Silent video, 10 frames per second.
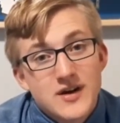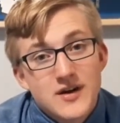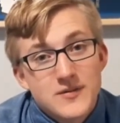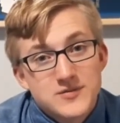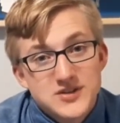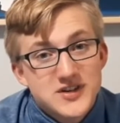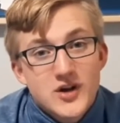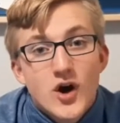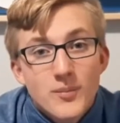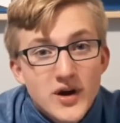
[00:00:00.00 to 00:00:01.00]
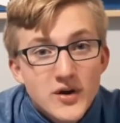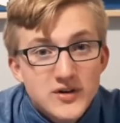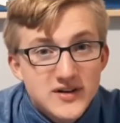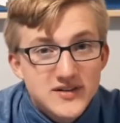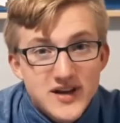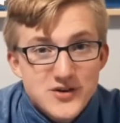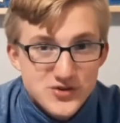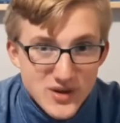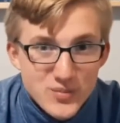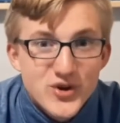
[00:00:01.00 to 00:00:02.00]
just a compound, it is actually
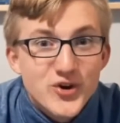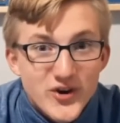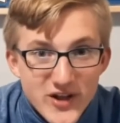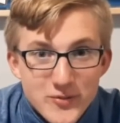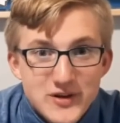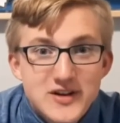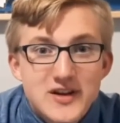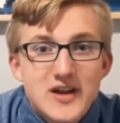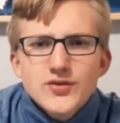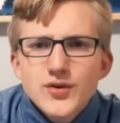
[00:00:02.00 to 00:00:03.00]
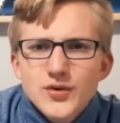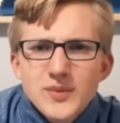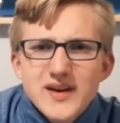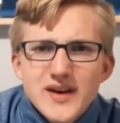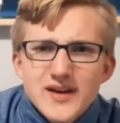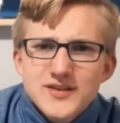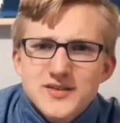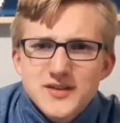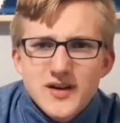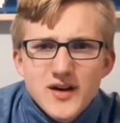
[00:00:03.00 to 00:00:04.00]
a pure element. So you might ask,
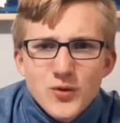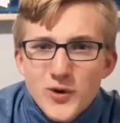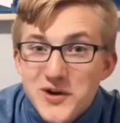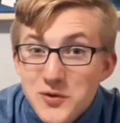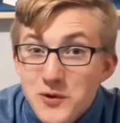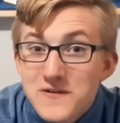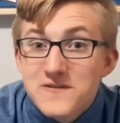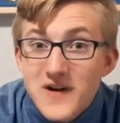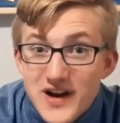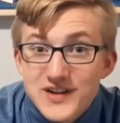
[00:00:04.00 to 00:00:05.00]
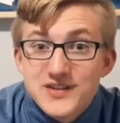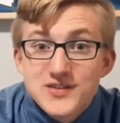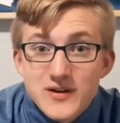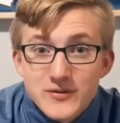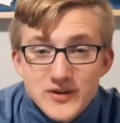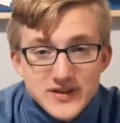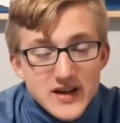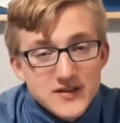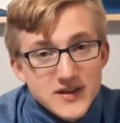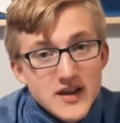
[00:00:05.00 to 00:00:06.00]
where can we find sulfur
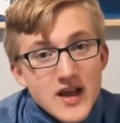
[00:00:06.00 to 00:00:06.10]
exactly?